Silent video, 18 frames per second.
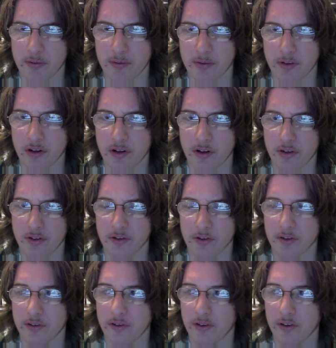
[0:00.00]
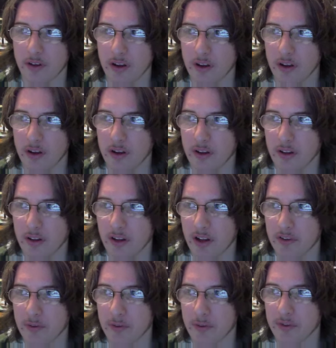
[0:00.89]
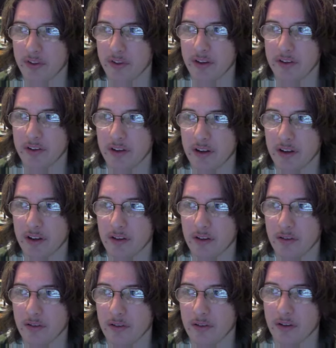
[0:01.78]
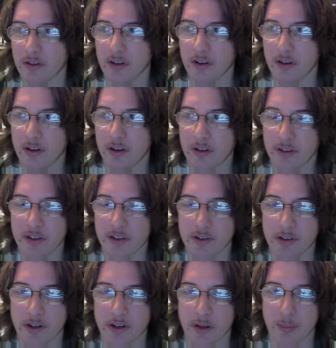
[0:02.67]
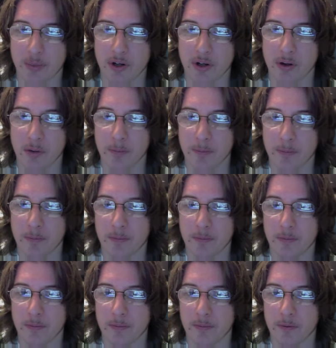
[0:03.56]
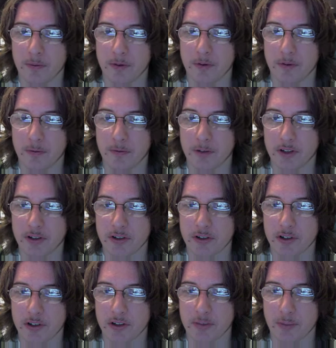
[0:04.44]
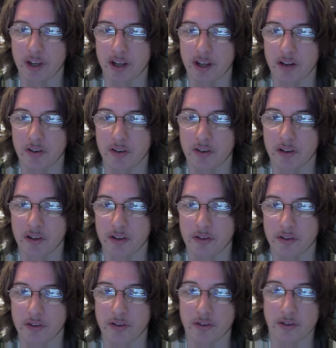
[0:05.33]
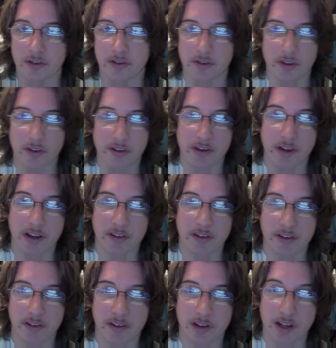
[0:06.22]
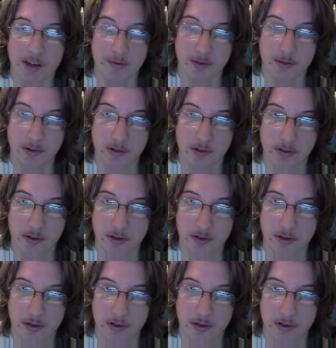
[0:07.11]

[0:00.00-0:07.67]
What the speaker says: authors, that's what they did. They took pulp fiction magazines to the next level.